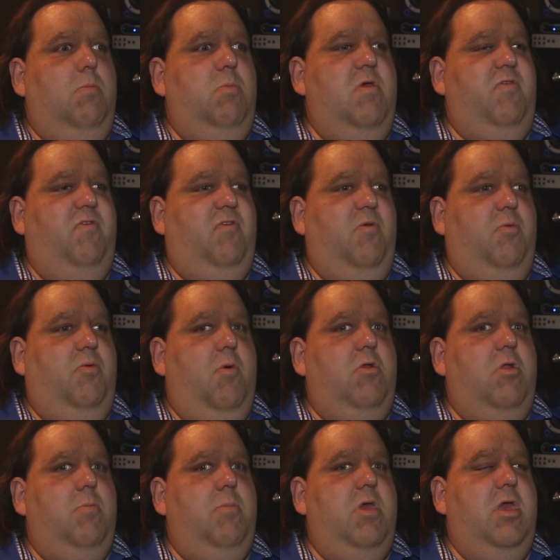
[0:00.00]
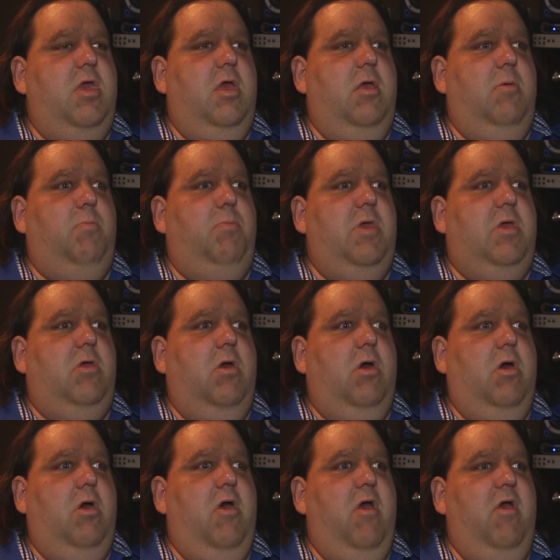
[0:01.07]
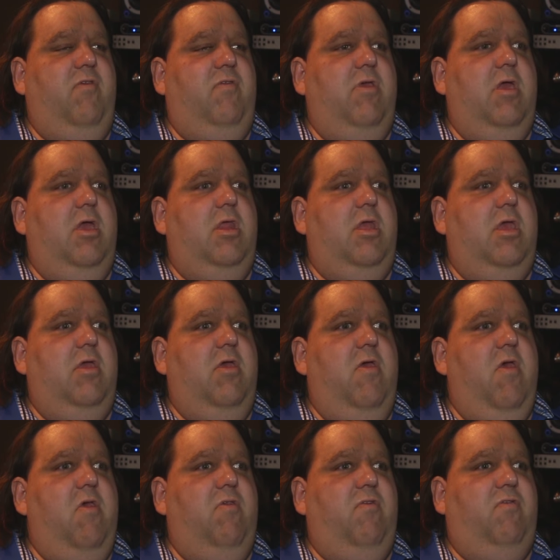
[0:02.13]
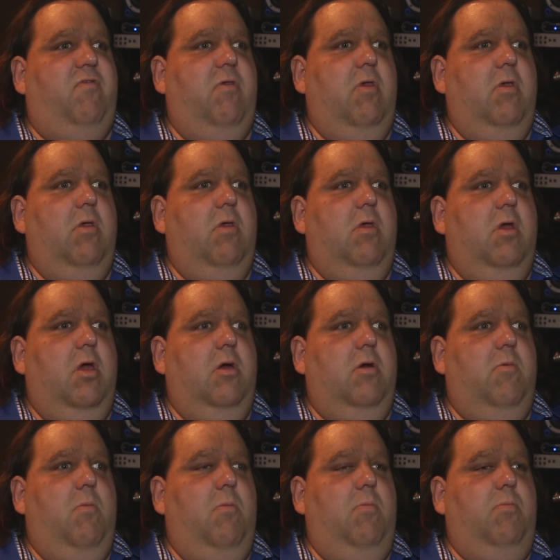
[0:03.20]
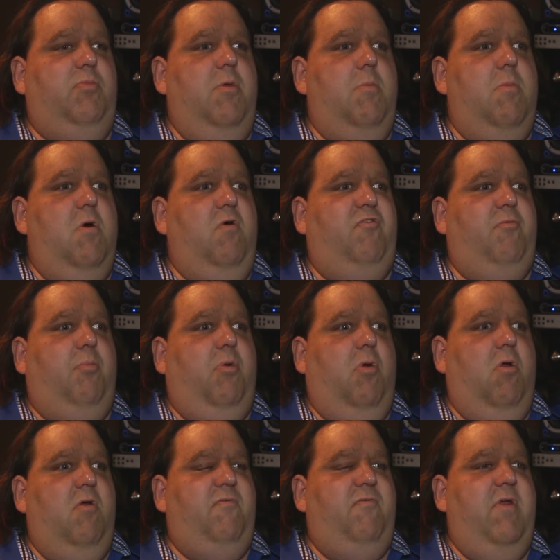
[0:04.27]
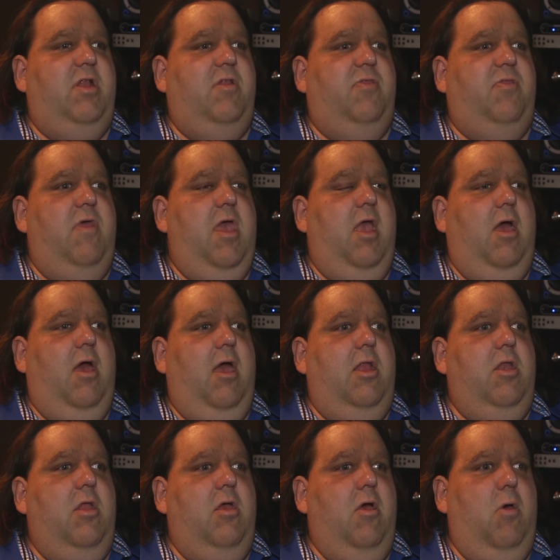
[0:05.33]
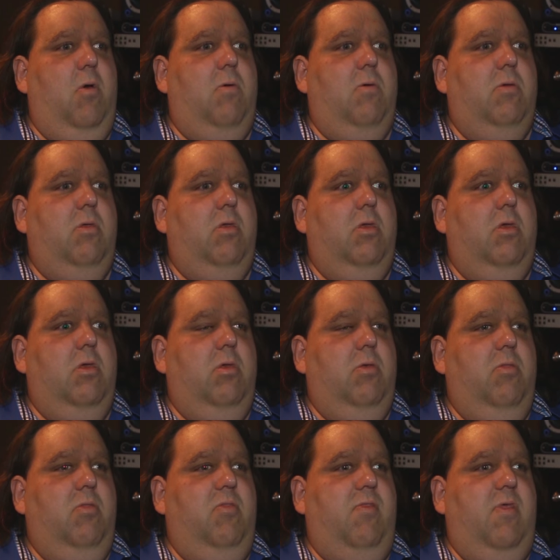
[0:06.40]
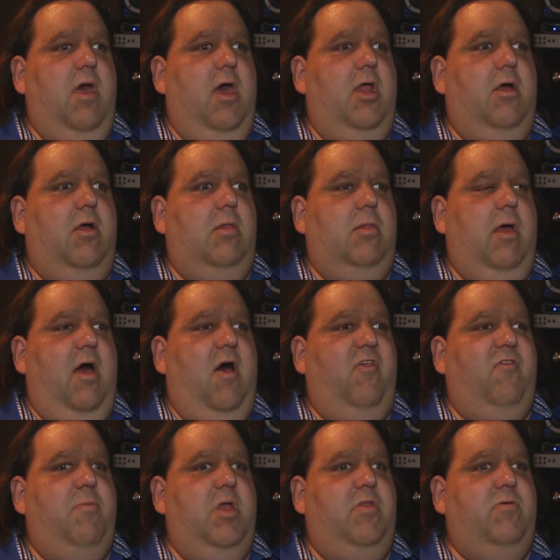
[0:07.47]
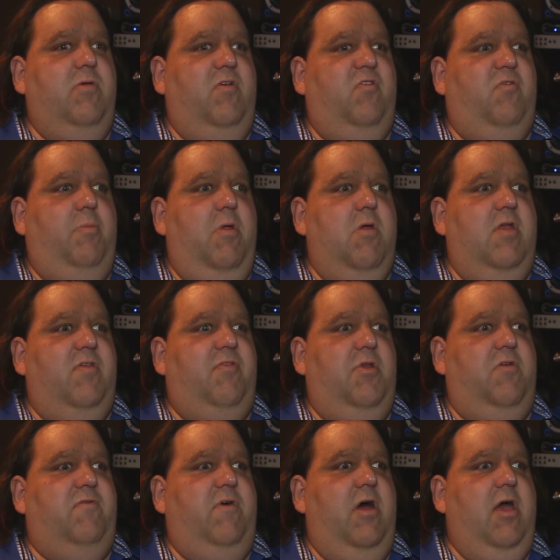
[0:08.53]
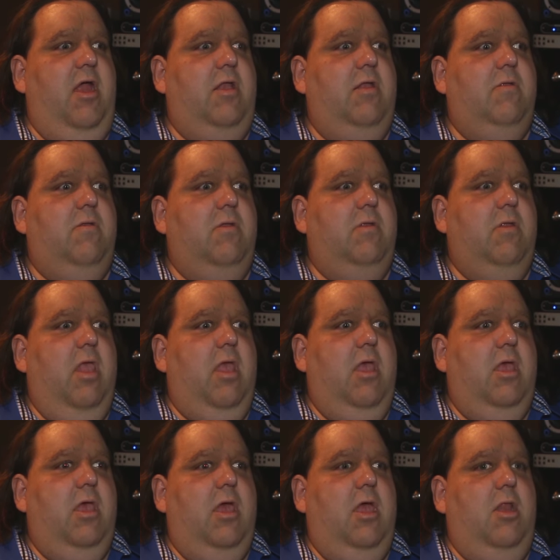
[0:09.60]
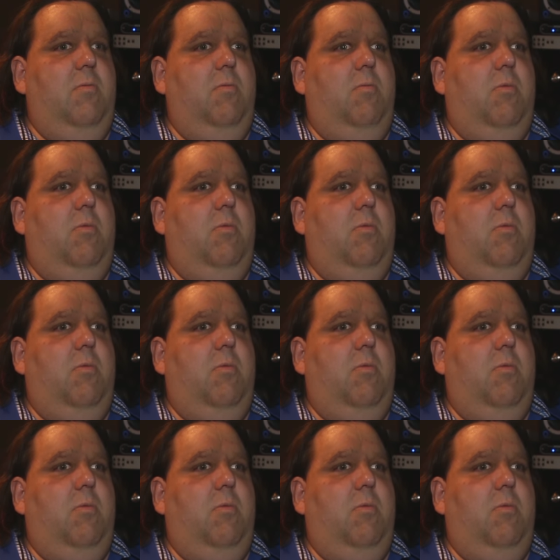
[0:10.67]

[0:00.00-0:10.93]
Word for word: Music's important to me because it is the most perfect thing I know that allows me to experience the divine. And